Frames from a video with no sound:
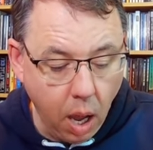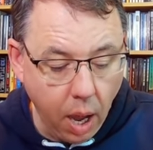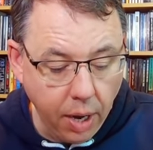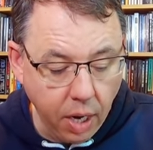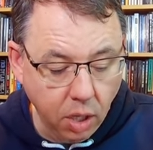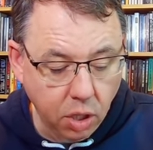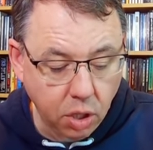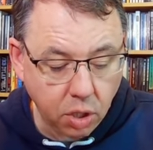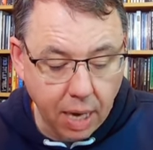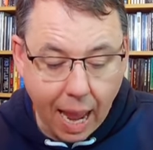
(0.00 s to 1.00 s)
And it is
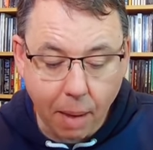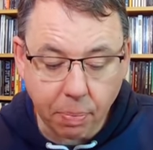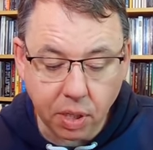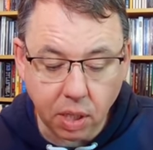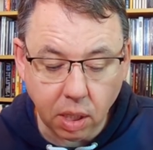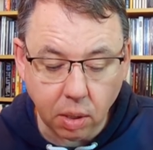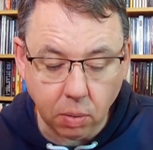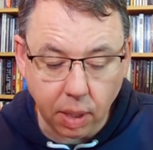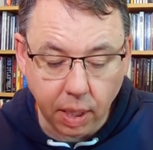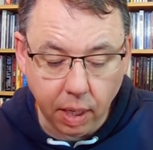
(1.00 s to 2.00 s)
just
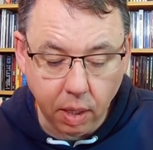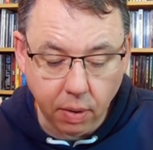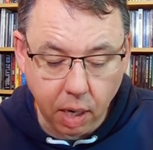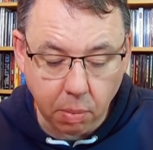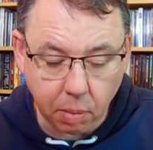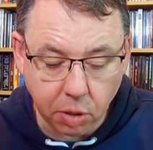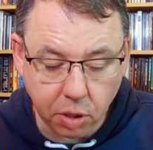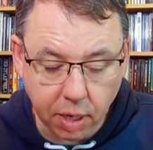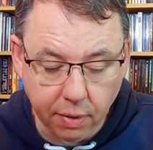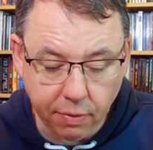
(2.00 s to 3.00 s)
absolutely incredible. I'm just
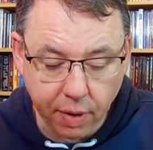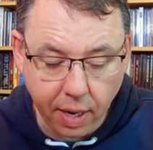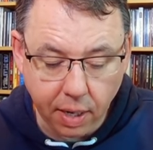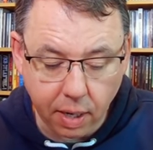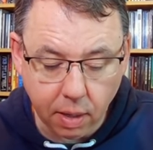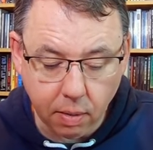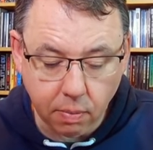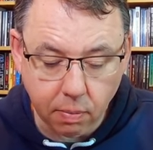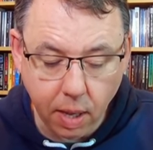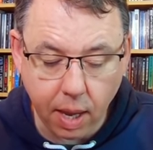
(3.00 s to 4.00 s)
trying to find it.
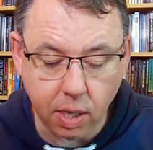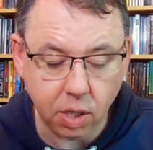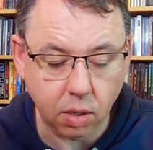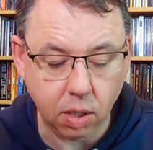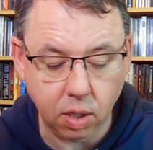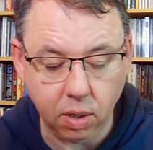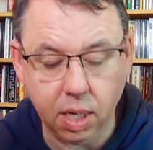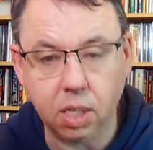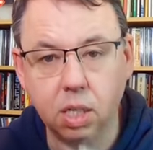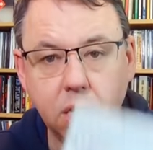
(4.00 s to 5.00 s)
Yeah, it's on disc